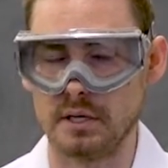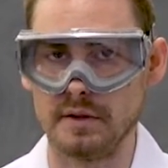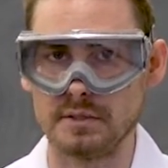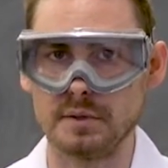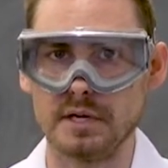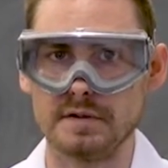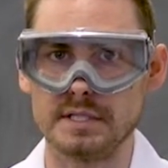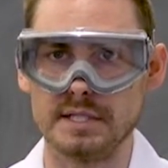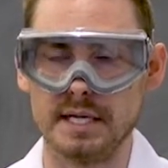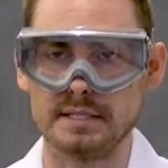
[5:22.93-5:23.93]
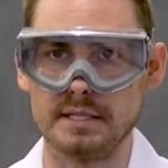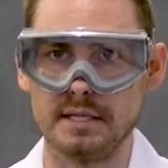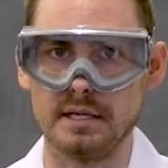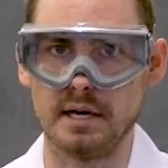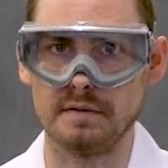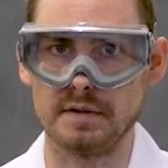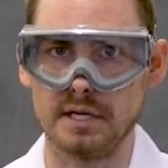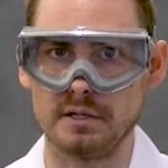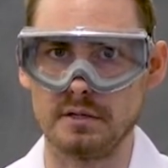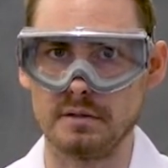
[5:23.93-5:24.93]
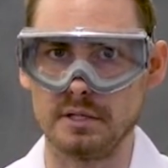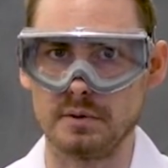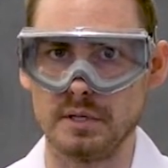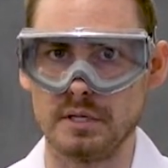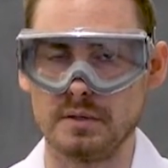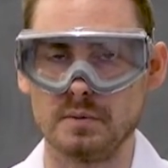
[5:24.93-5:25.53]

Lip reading: This will give us the density of the unknown liquid,